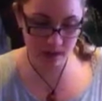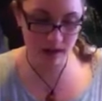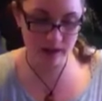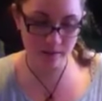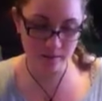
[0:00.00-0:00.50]

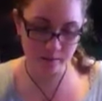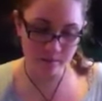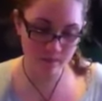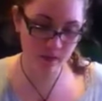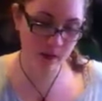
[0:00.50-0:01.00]
lied.
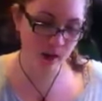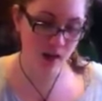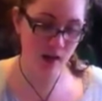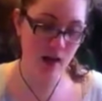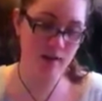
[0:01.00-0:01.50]

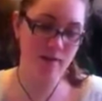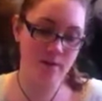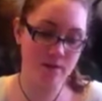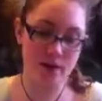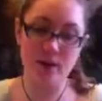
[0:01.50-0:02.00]

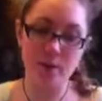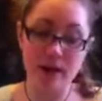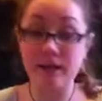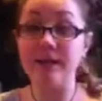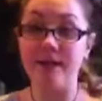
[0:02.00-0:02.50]
I've written
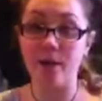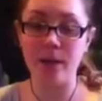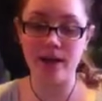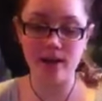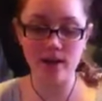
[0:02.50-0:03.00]
about
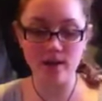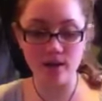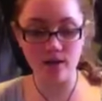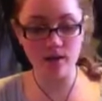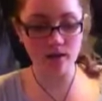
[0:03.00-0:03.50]
Samhain in
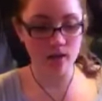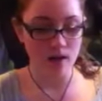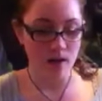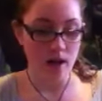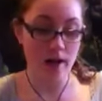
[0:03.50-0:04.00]
here,
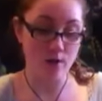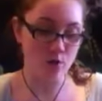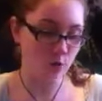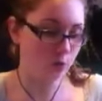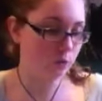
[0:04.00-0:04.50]
and
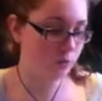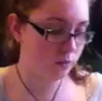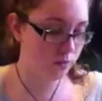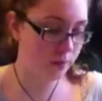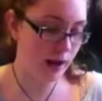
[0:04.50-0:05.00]
Yule,
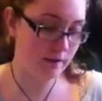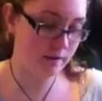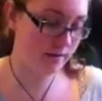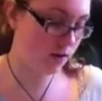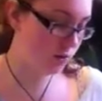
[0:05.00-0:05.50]
but I
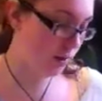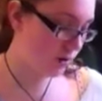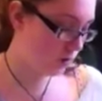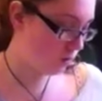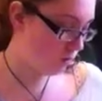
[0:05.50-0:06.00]
haven't finished my
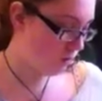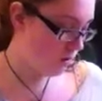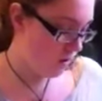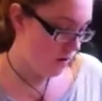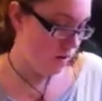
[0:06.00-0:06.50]
Yule.
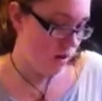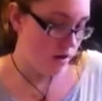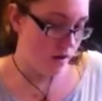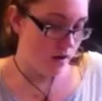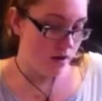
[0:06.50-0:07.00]

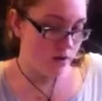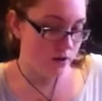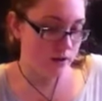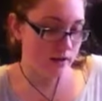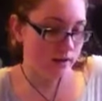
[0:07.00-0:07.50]

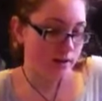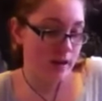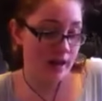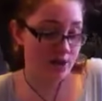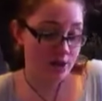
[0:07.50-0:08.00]
So this,
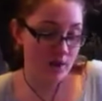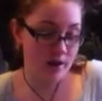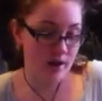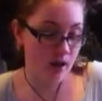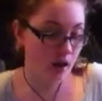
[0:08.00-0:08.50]

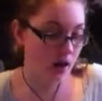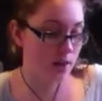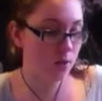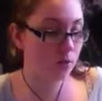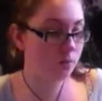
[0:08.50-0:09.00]
actually, I
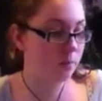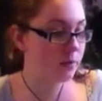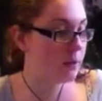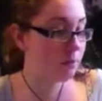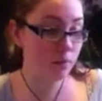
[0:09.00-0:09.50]
thought,
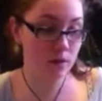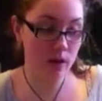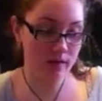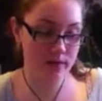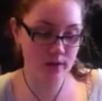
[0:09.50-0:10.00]
most people
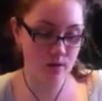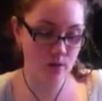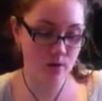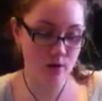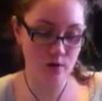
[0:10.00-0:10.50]
I've seen on
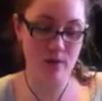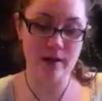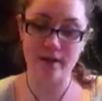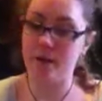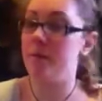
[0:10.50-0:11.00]
YouTube,
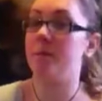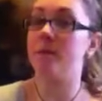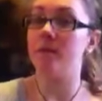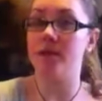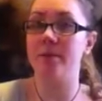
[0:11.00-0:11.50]
like,
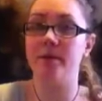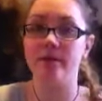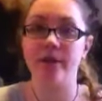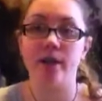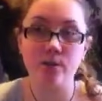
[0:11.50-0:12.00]
their Book
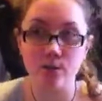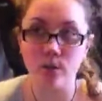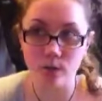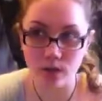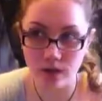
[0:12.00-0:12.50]
of Shadows
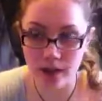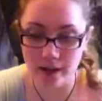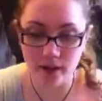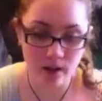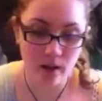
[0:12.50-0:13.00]
took
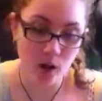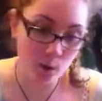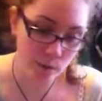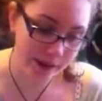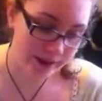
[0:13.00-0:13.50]
like
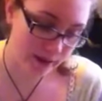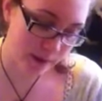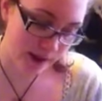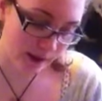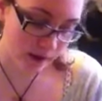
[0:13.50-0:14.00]
a week to
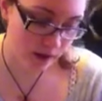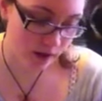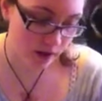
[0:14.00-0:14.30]
make,